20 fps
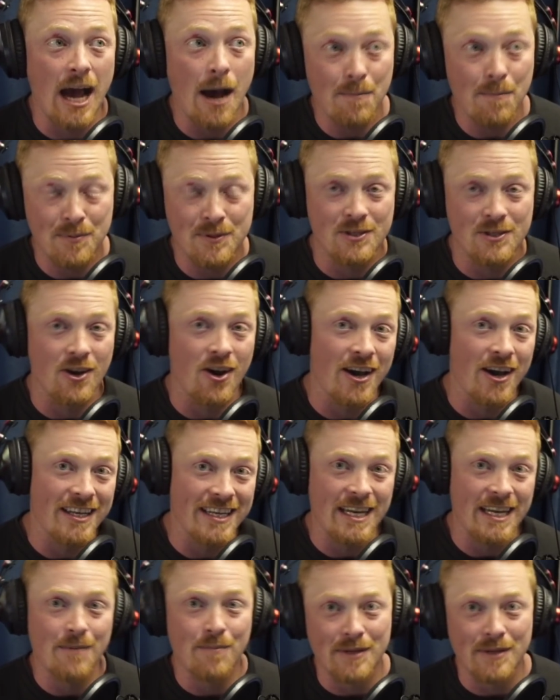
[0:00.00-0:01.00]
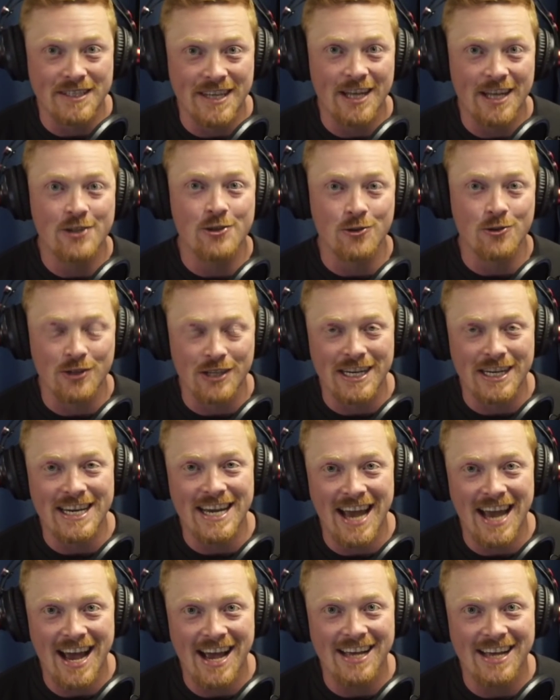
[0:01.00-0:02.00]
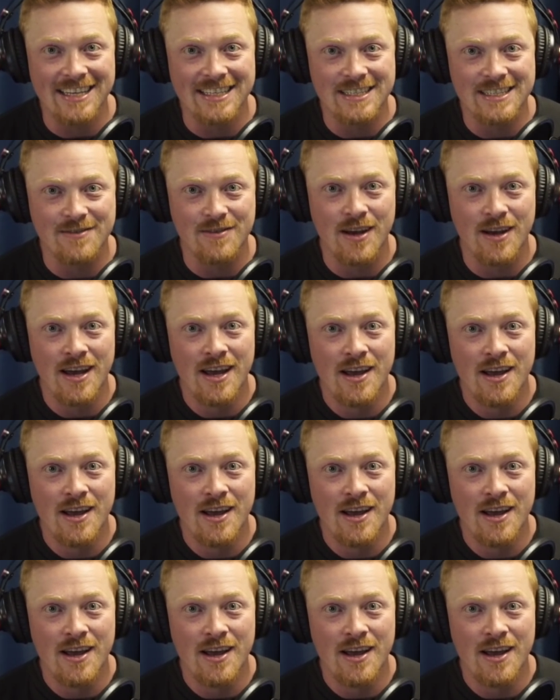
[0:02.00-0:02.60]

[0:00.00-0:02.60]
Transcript: upside in potential that he has